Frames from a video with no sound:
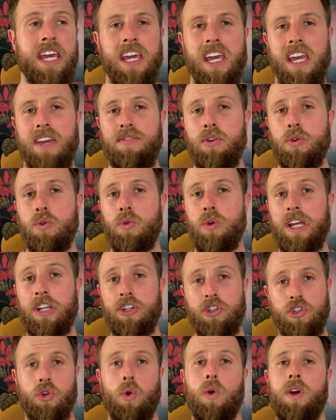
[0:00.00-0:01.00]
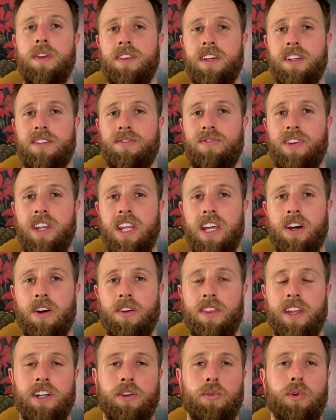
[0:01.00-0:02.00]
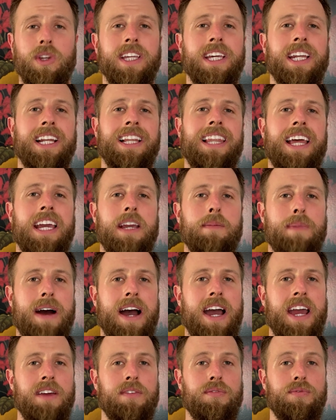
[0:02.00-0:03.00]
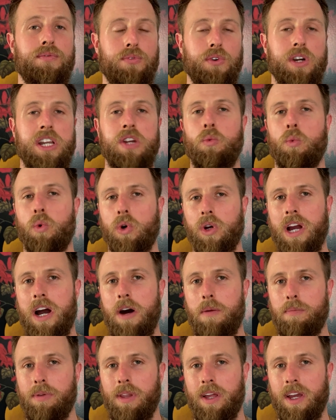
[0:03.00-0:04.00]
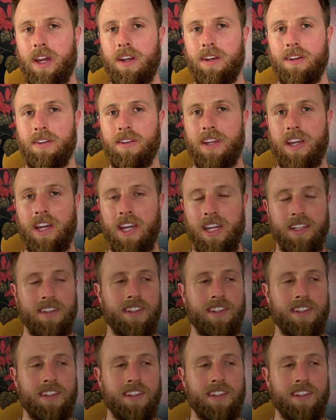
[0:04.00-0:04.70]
If you enjoyed this video, then you're really gonna like my free workout plan, okay?